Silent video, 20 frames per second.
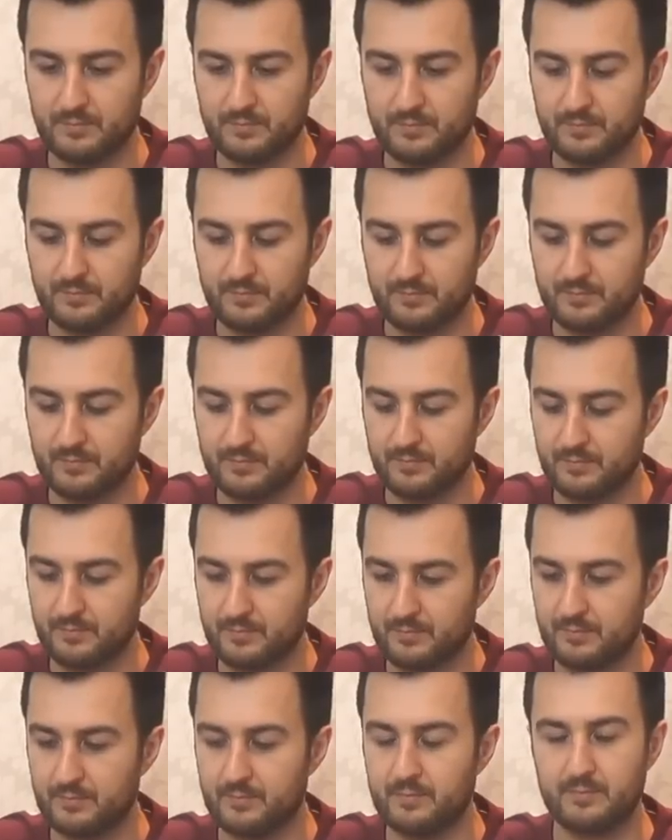
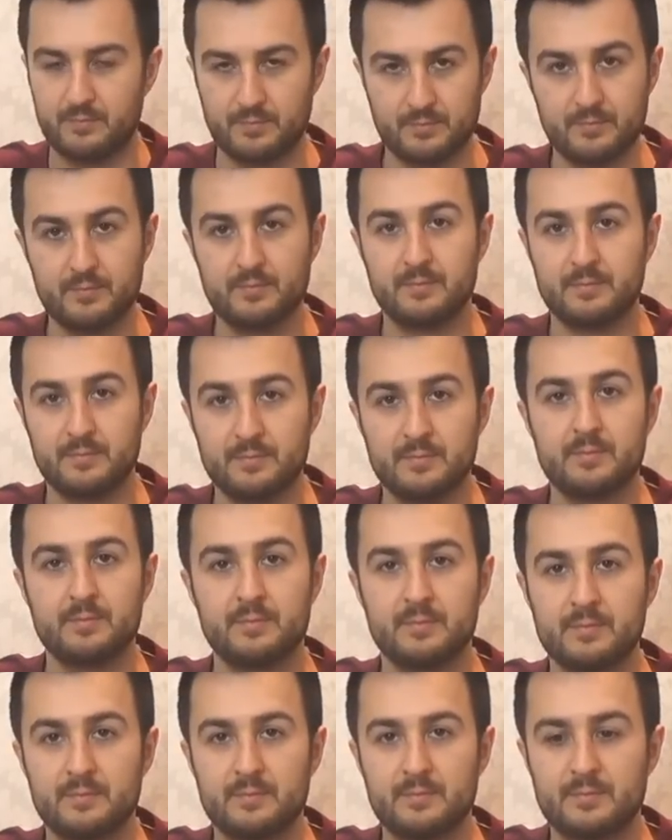
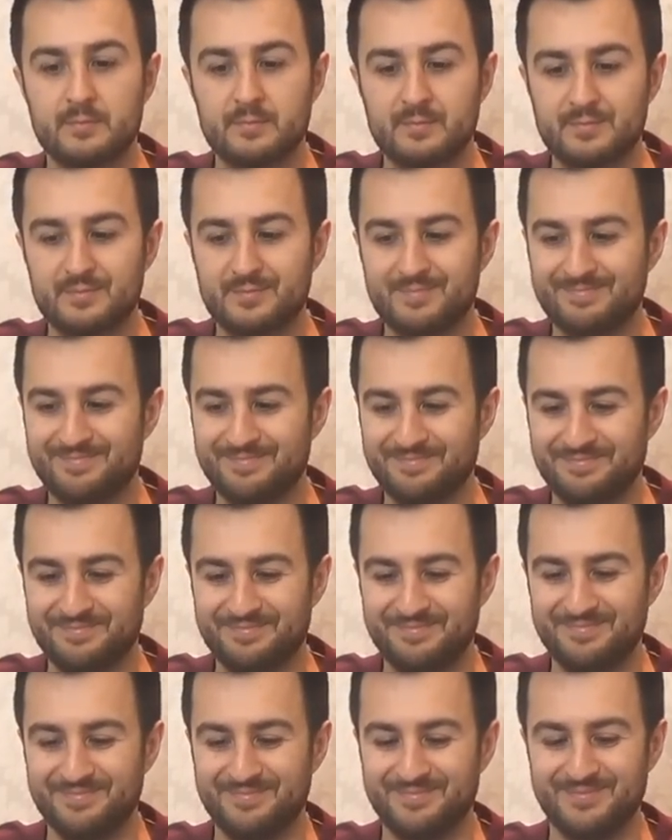
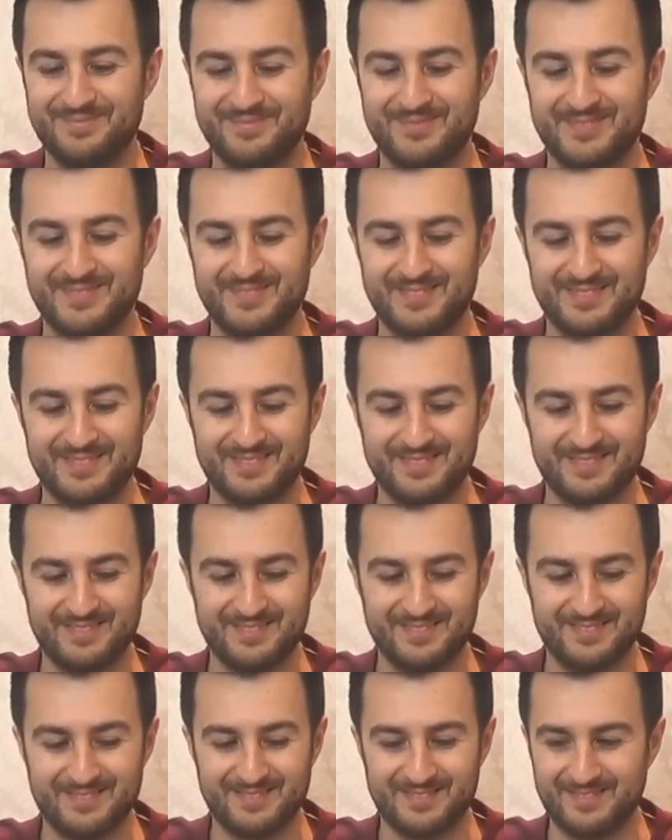
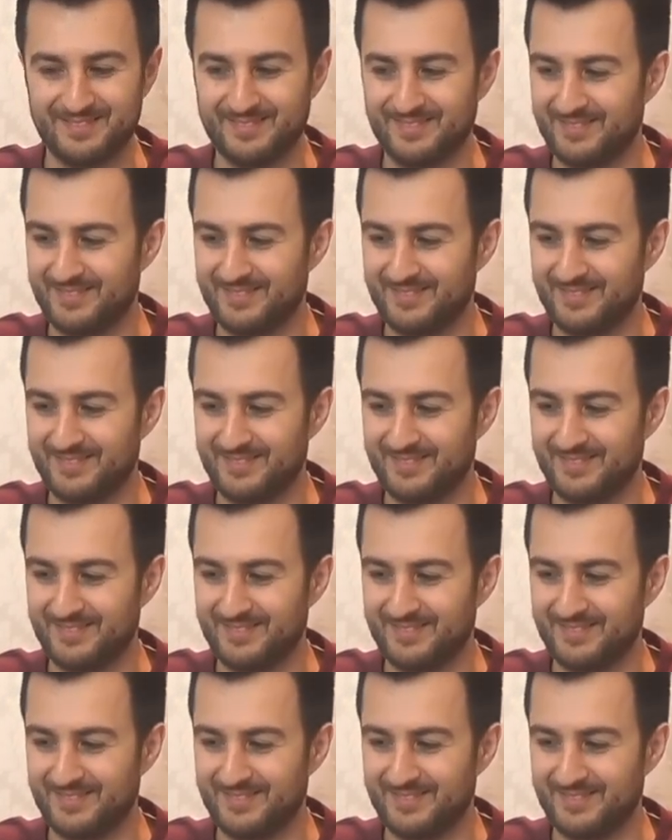The person shown says nothing.